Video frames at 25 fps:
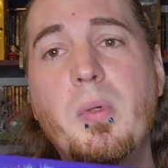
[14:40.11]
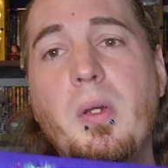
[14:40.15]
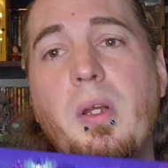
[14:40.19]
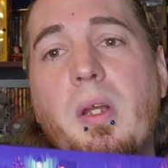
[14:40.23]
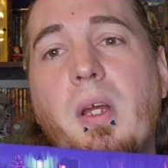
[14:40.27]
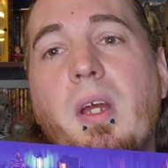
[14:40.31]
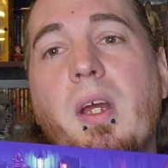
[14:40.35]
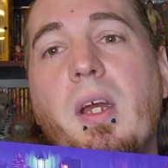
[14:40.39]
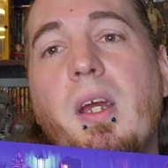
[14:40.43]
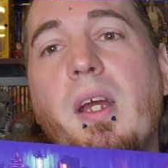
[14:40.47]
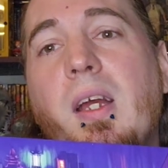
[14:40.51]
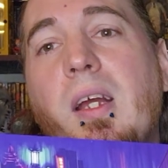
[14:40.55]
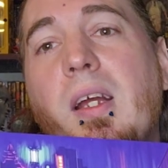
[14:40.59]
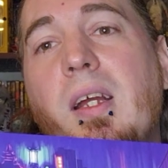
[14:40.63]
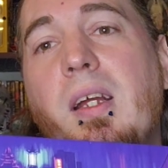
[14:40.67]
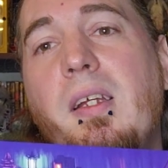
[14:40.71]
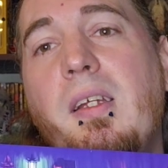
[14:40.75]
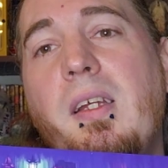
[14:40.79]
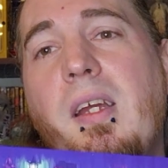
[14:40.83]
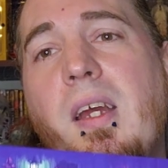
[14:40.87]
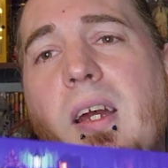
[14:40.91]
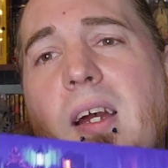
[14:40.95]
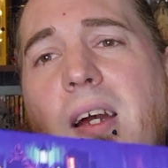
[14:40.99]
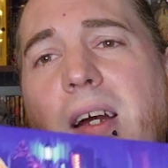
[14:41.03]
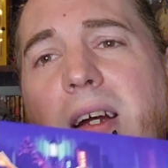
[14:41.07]
But
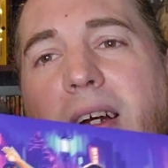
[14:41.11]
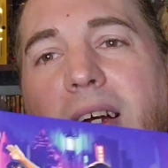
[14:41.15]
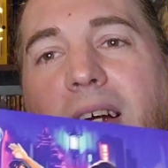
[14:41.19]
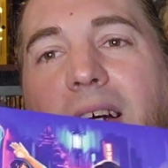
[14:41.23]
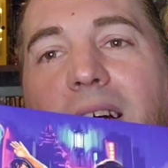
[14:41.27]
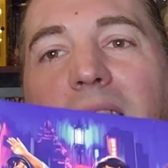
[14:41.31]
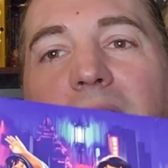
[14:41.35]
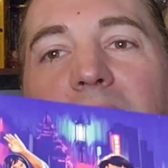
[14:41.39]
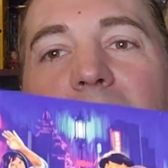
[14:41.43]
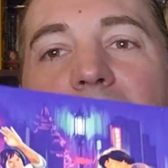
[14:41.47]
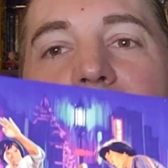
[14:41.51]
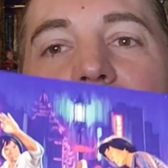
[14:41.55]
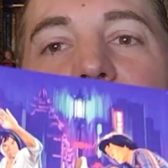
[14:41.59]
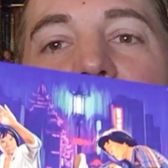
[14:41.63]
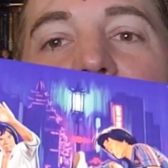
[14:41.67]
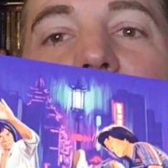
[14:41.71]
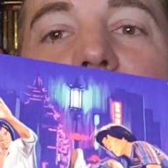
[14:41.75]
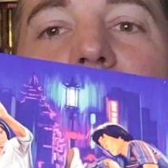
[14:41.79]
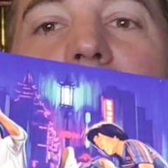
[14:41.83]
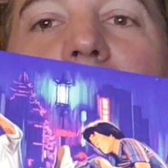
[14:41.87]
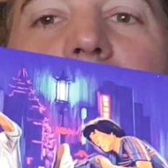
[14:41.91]
yeah, I don't know. I'm